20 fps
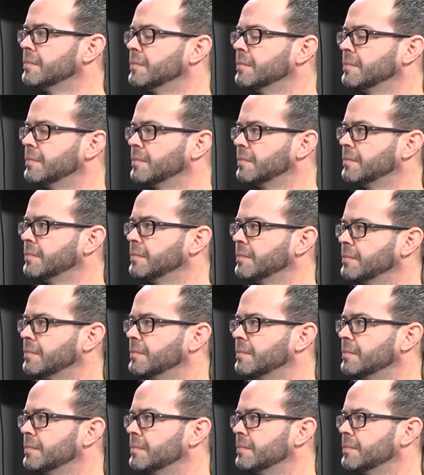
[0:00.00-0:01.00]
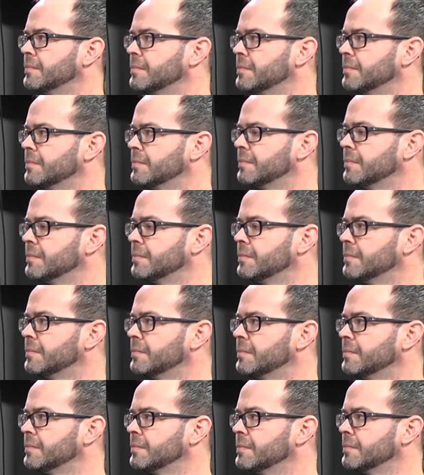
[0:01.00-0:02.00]

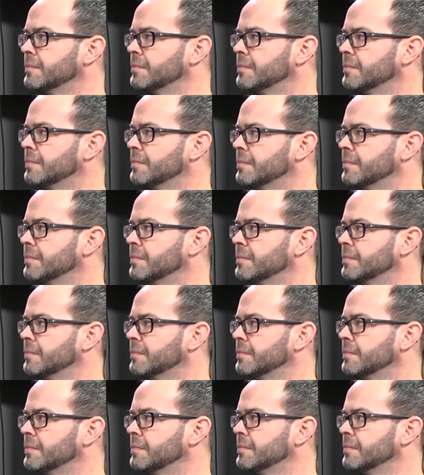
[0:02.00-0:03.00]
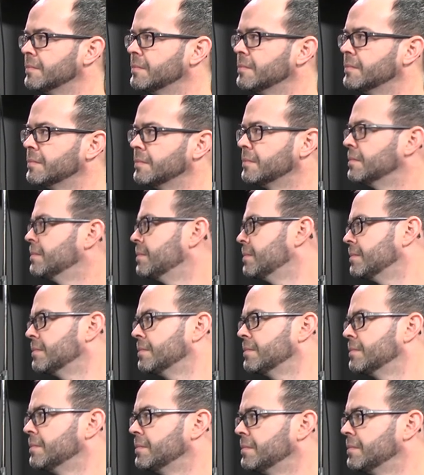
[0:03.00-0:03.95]
No words are spoken by the person on screen.